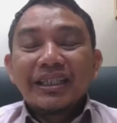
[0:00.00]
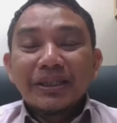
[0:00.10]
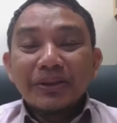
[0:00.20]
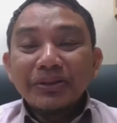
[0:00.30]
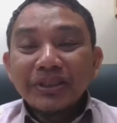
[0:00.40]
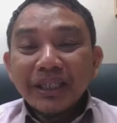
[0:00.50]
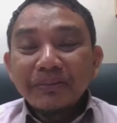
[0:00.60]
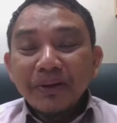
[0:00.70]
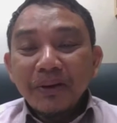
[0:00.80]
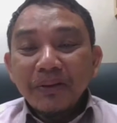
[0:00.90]
the
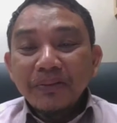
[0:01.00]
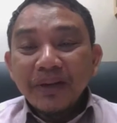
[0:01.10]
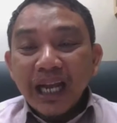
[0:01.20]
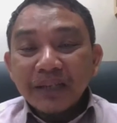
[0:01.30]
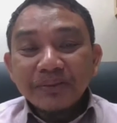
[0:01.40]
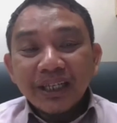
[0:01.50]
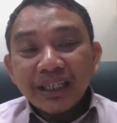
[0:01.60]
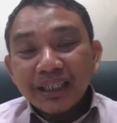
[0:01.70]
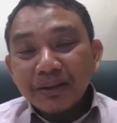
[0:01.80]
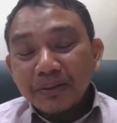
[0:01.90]
concept of life
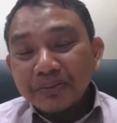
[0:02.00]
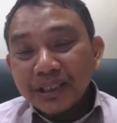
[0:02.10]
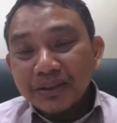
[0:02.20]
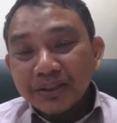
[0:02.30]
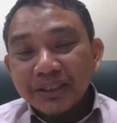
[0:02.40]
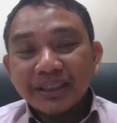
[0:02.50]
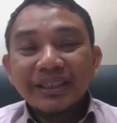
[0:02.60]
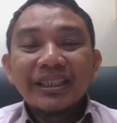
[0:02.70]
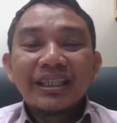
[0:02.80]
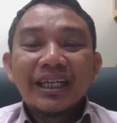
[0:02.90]
cycle of
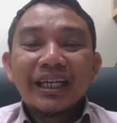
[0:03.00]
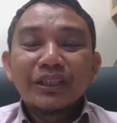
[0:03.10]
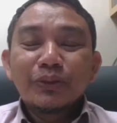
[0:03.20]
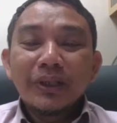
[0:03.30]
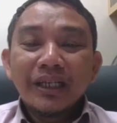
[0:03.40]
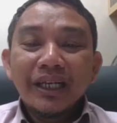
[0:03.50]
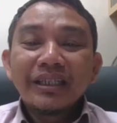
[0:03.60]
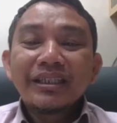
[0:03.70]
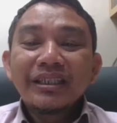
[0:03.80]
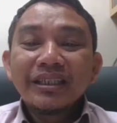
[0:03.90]
records, as well
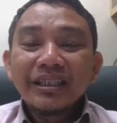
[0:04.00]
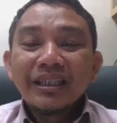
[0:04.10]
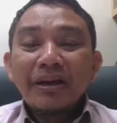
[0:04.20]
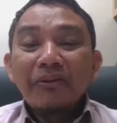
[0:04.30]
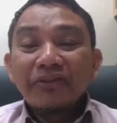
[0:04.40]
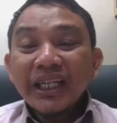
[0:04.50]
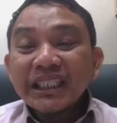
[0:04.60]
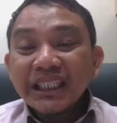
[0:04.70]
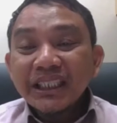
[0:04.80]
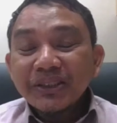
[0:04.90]
as the
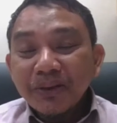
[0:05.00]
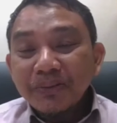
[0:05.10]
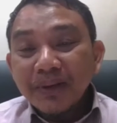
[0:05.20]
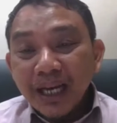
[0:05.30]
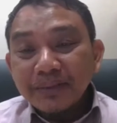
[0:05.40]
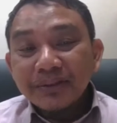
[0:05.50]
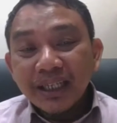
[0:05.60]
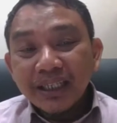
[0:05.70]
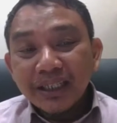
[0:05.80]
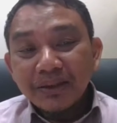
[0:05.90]
phases of life
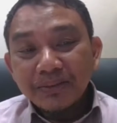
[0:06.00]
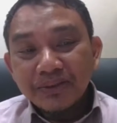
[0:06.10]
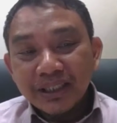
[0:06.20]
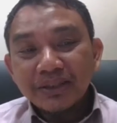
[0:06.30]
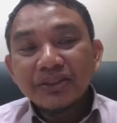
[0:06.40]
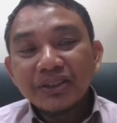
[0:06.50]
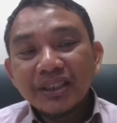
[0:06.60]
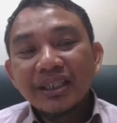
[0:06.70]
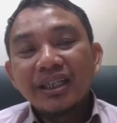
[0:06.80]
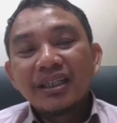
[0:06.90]
cycle of
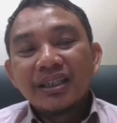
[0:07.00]
records,